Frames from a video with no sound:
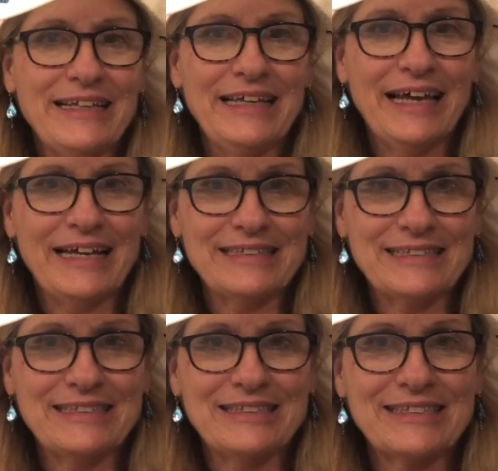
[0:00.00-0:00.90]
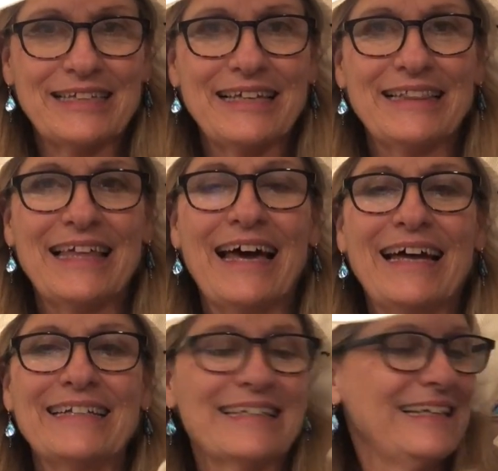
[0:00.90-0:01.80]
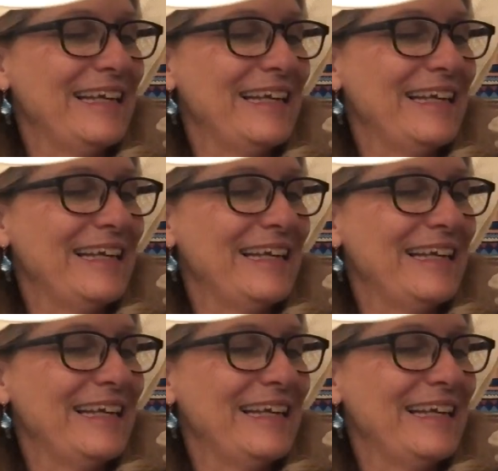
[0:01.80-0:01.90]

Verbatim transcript: Yes, just like that.